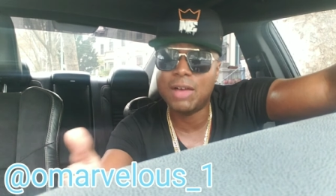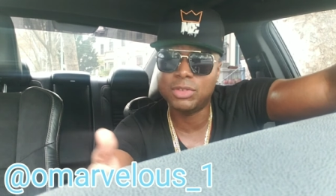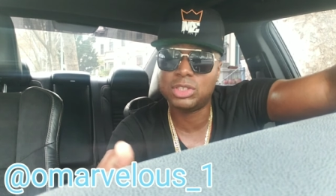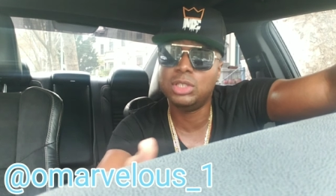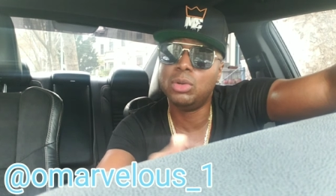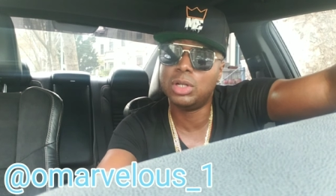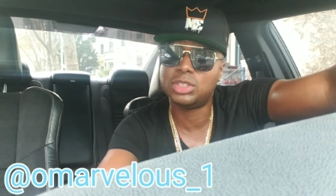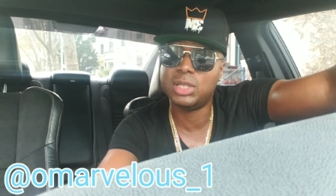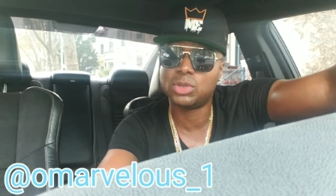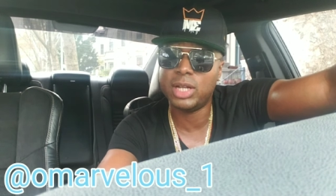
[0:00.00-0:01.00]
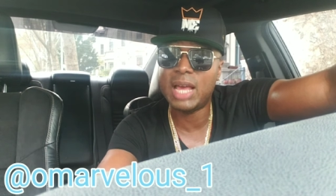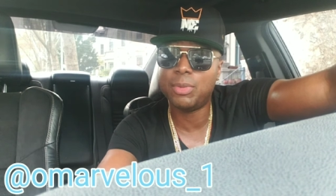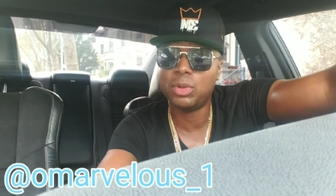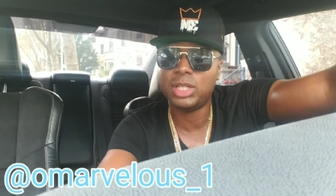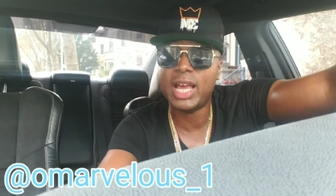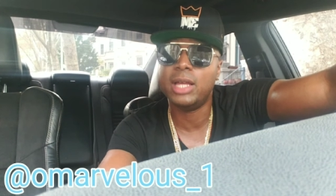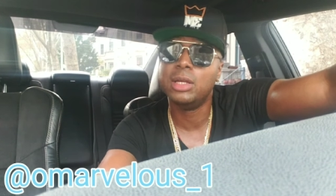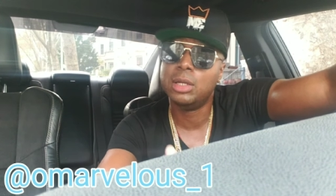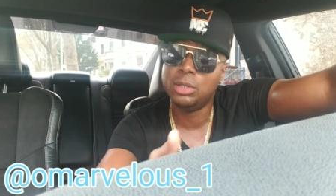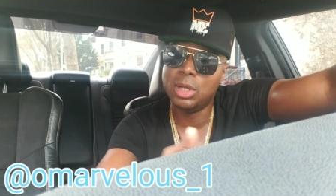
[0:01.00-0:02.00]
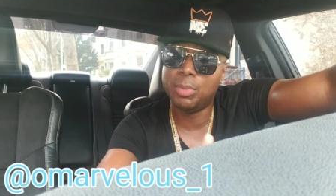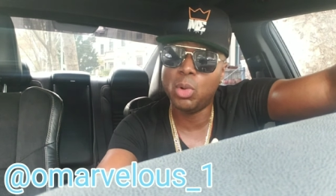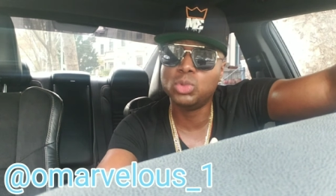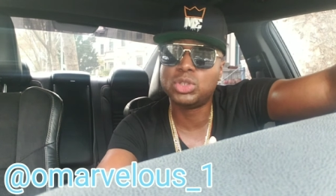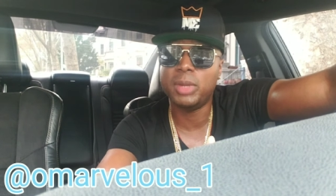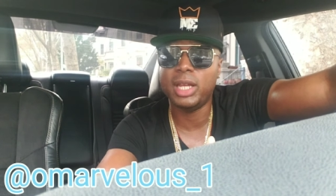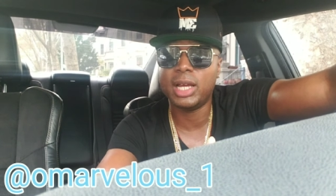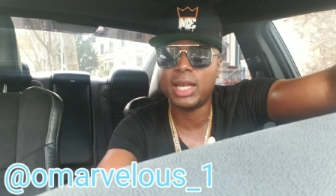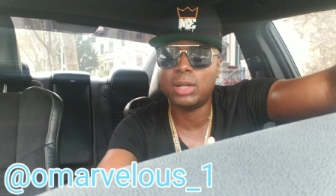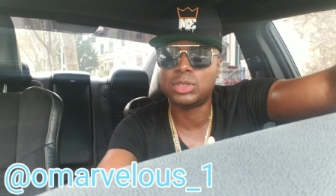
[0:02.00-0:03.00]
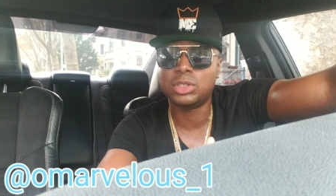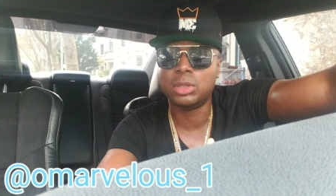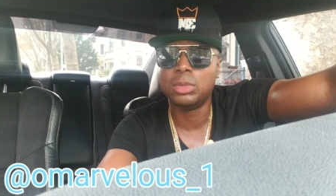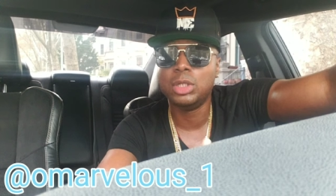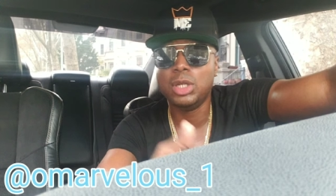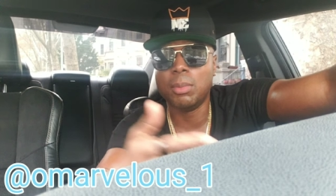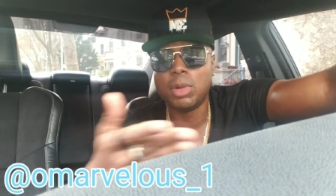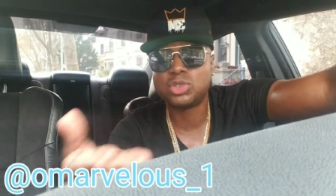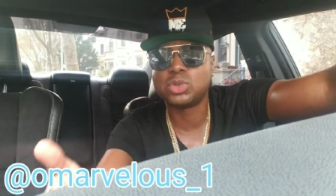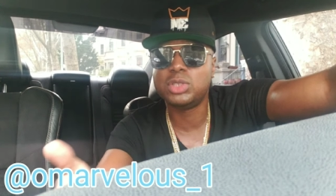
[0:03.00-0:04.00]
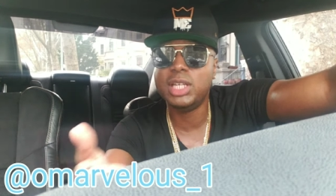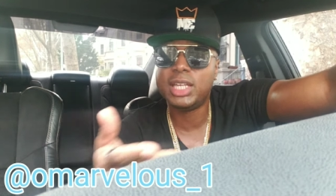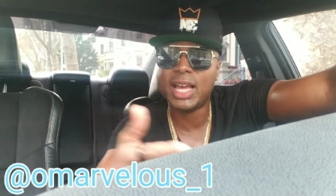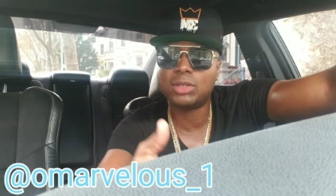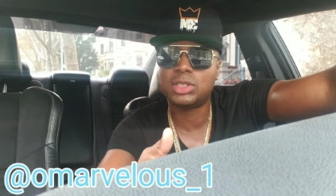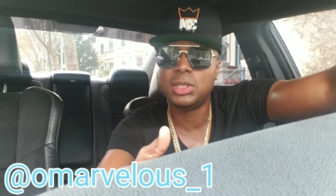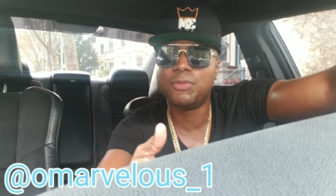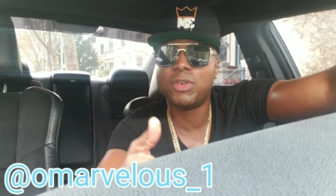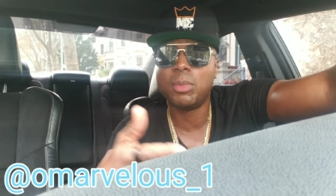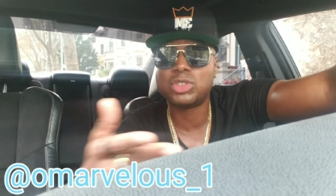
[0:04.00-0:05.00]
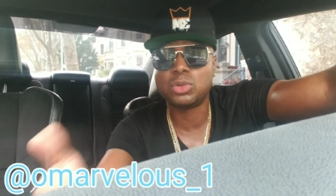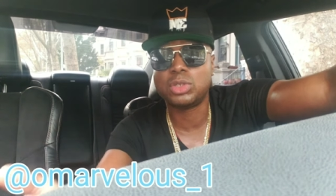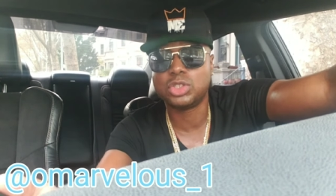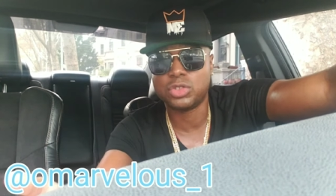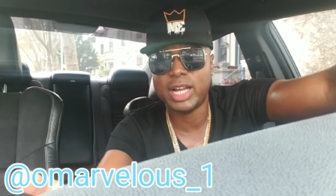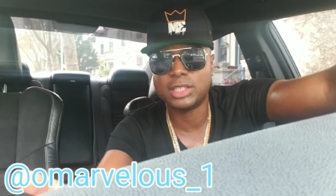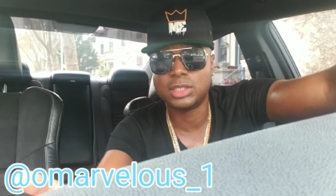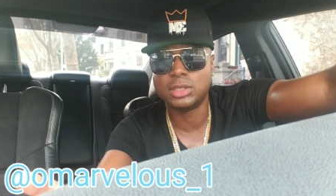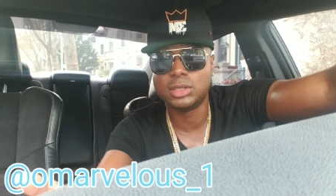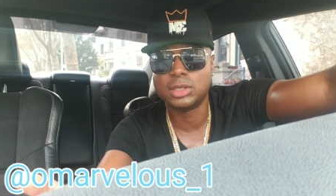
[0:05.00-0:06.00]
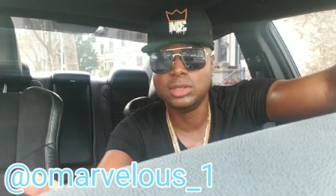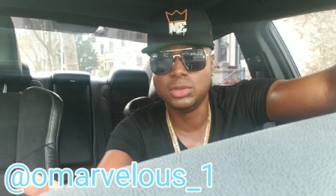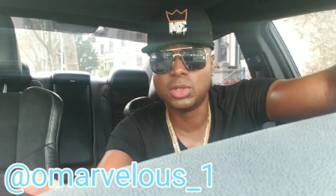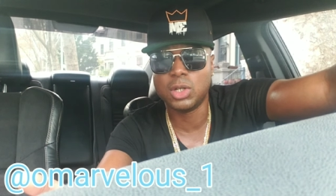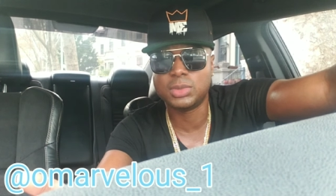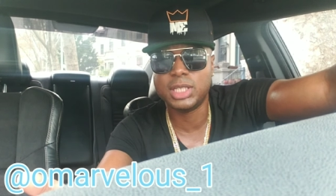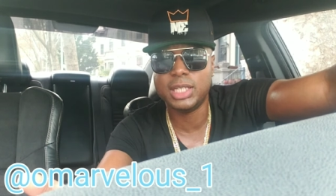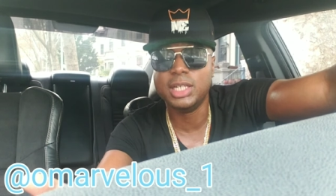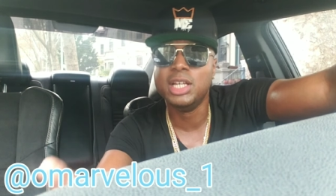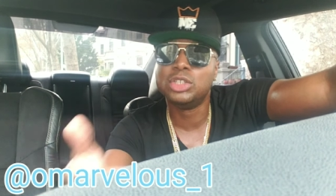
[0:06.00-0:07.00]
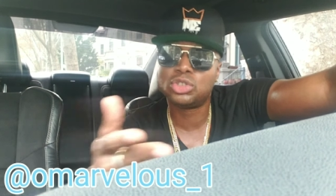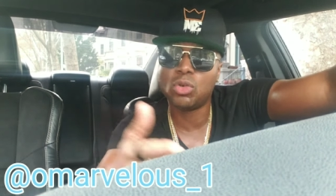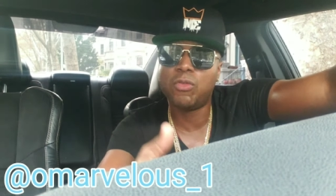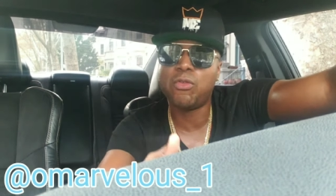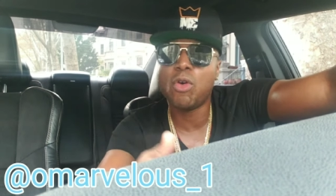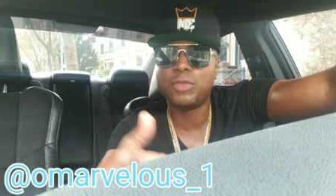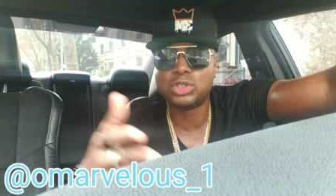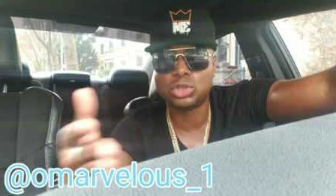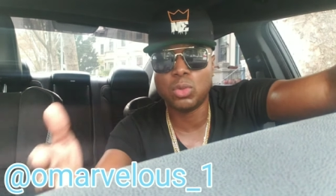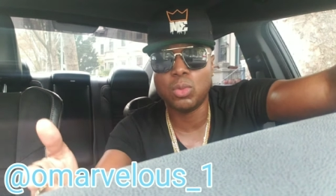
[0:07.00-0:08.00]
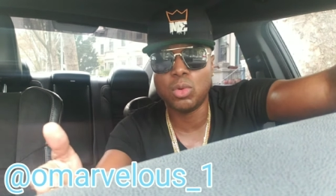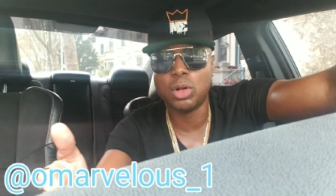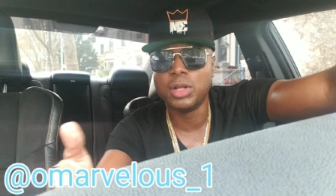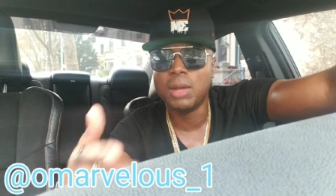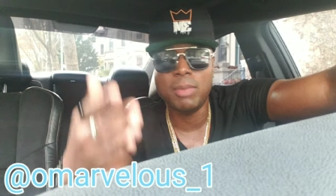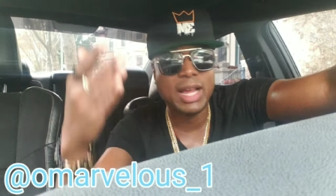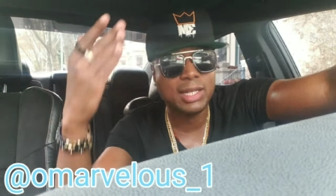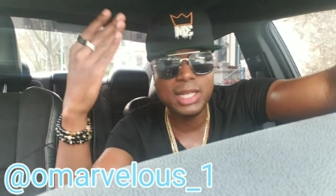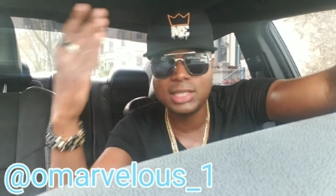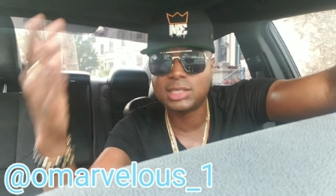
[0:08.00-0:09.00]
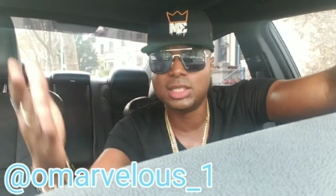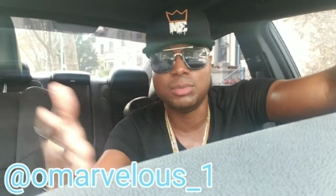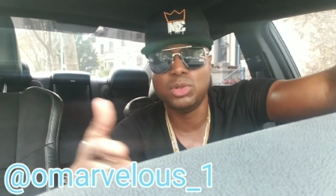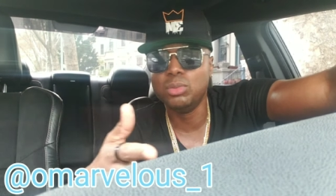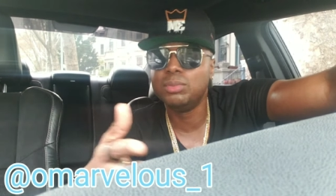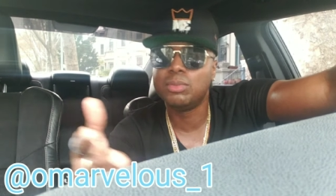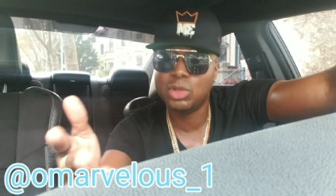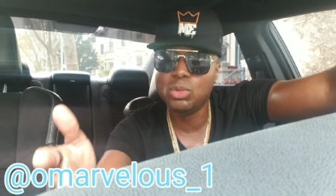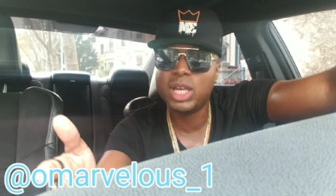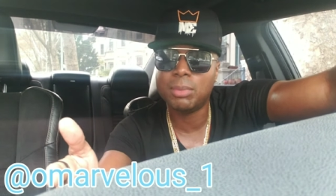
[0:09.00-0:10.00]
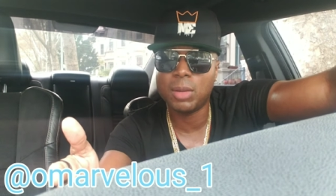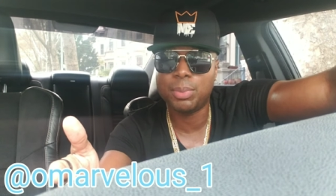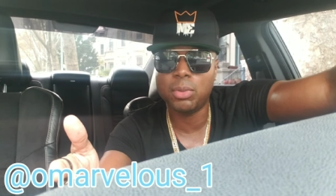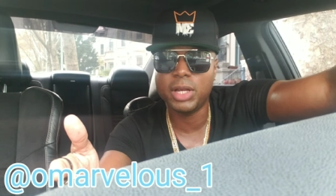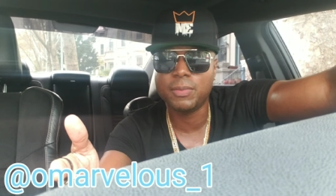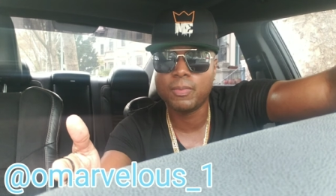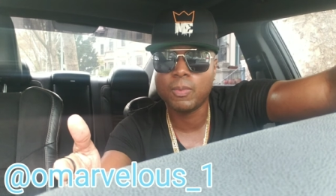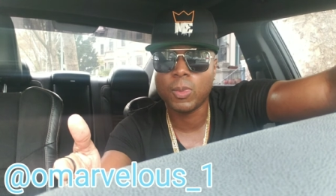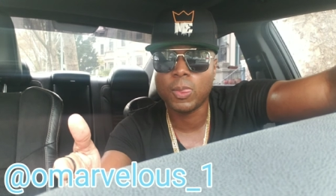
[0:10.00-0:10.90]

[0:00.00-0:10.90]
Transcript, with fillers: obviously, you understand what's going to happen with that. Your bones are made out of calcium. Your muscles need calcium for muscle contraction. You get what I'm saying? So forth and so on. Magnesium, you you get my point.